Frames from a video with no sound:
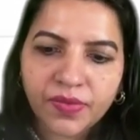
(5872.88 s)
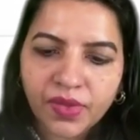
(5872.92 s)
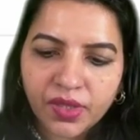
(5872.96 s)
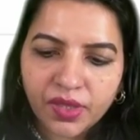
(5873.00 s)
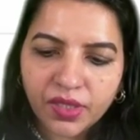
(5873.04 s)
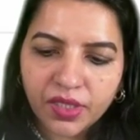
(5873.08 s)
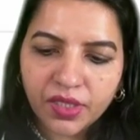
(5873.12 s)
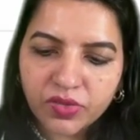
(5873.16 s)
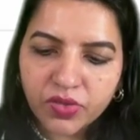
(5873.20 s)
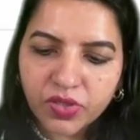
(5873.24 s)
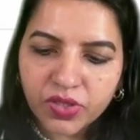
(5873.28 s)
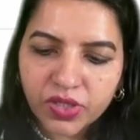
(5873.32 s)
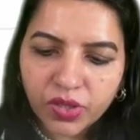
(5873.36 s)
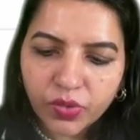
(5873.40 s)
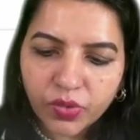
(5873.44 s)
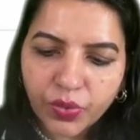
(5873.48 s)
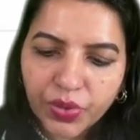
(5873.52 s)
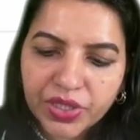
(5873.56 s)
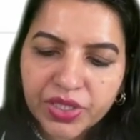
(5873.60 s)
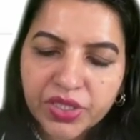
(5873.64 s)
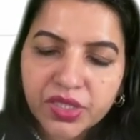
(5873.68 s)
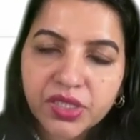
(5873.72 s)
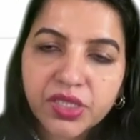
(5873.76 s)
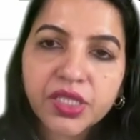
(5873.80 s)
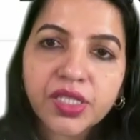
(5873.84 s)
This was a
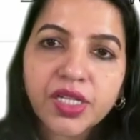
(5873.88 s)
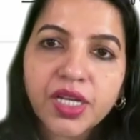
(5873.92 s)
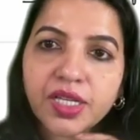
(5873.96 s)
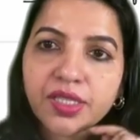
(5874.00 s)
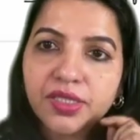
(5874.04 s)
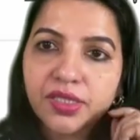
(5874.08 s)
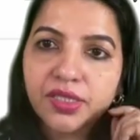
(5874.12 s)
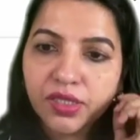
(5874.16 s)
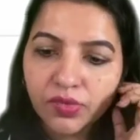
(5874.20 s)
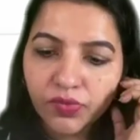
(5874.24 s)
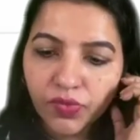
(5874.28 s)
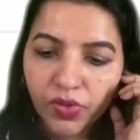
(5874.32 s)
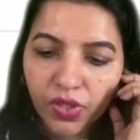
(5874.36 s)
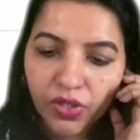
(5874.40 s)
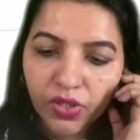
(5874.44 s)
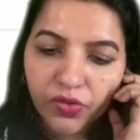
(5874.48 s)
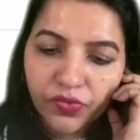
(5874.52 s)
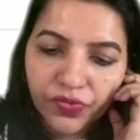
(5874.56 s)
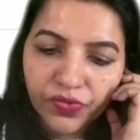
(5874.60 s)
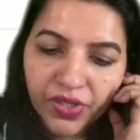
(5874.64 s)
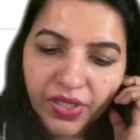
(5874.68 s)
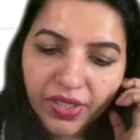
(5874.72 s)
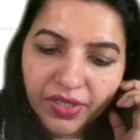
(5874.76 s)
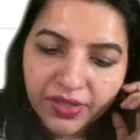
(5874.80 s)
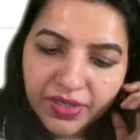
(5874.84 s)
question asked in one of
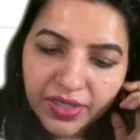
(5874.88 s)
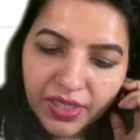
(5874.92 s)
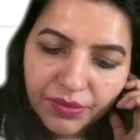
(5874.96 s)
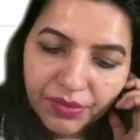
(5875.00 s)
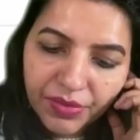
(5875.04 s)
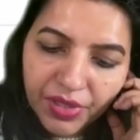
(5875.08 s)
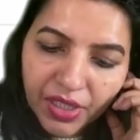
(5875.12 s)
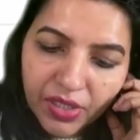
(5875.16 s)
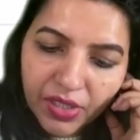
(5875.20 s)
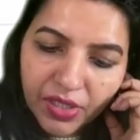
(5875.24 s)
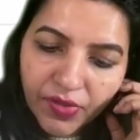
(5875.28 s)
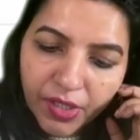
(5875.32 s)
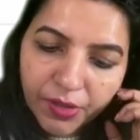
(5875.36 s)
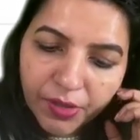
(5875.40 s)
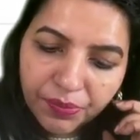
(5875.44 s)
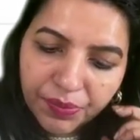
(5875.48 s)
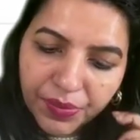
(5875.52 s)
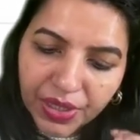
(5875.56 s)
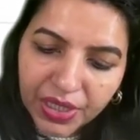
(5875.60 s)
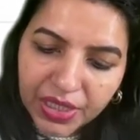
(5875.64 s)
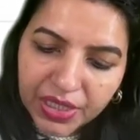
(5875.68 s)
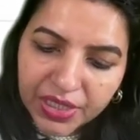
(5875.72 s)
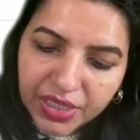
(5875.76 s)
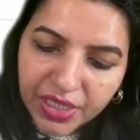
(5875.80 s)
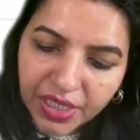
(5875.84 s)
the exam. E1
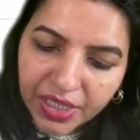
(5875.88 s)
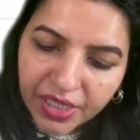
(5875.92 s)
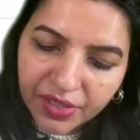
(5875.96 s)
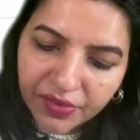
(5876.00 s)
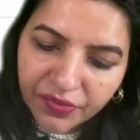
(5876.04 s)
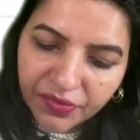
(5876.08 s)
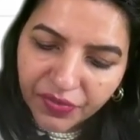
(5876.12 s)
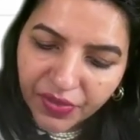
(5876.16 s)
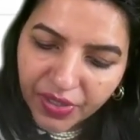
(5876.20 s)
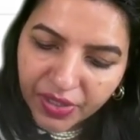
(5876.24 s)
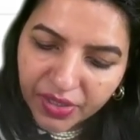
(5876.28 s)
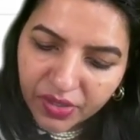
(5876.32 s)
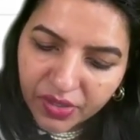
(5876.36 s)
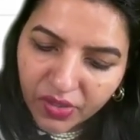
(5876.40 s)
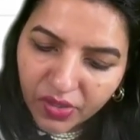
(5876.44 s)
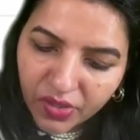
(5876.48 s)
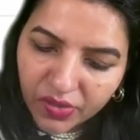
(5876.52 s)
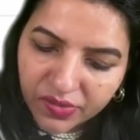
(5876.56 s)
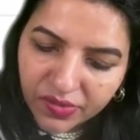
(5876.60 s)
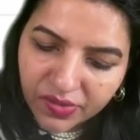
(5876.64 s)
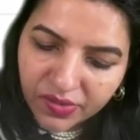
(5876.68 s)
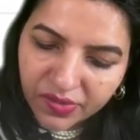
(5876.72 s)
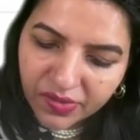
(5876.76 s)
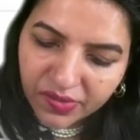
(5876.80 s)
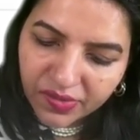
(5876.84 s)
beta defect
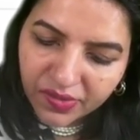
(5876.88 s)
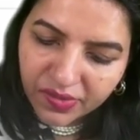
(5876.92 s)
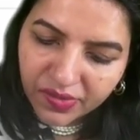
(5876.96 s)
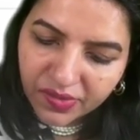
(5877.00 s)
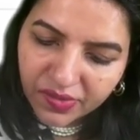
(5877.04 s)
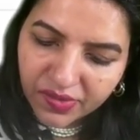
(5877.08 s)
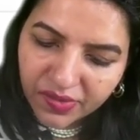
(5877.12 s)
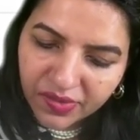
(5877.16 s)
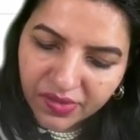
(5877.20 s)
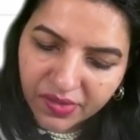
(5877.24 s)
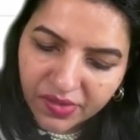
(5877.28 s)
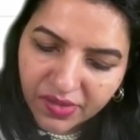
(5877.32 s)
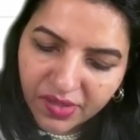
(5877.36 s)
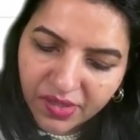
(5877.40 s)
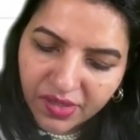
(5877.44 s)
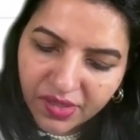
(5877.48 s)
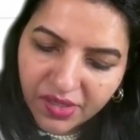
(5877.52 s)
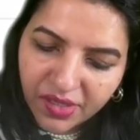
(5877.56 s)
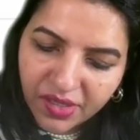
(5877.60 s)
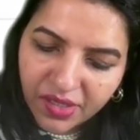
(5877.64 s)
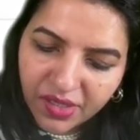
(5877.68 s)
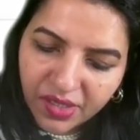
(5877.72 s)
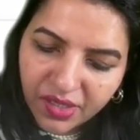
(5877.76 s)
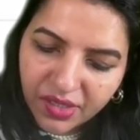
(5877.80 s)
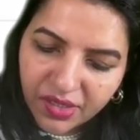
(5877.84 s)
causes.
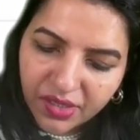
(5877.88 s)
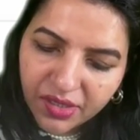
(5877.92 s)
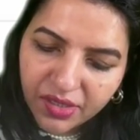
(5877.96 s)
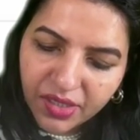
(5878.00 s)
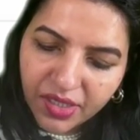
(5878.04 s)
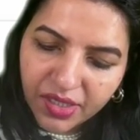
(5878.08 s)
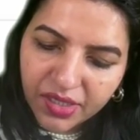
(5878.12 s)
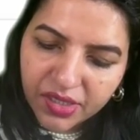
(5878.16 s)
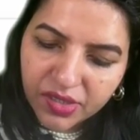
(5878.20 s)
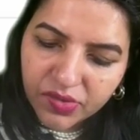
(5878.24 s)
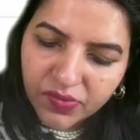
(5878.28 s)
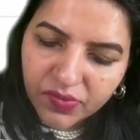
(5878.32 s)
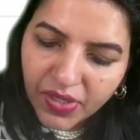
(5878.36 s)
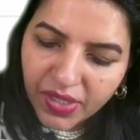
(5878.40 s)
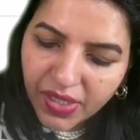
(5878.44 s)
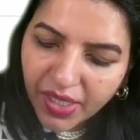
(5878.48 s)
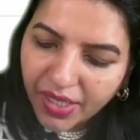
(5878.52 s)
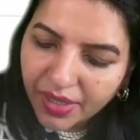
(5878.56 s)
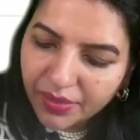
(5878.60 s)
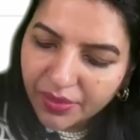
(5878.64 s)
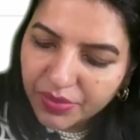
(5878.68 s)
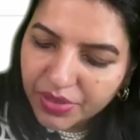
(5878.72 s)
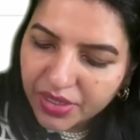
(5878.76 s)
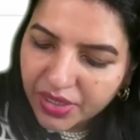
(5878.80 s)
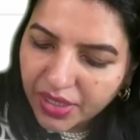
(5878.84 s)
That is why I
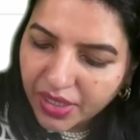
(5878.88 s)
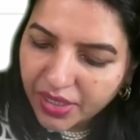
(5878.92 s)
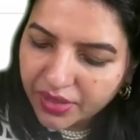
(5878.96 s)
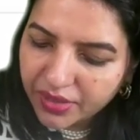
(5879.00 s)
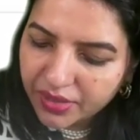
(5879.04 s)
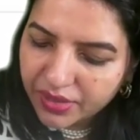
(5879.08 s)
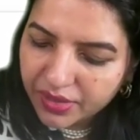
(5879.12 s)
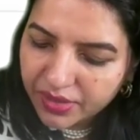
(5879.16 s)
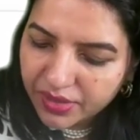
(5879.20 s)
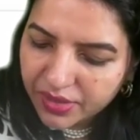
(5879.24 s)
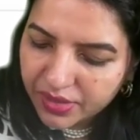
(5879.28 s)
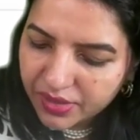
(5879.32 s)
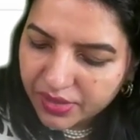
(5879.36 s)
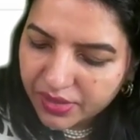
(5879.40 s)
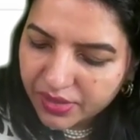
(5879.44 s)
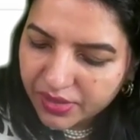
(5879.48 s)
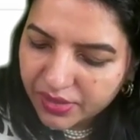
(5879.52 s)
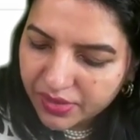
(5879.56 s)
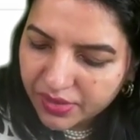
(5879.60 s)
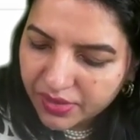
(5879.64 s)
am saying this.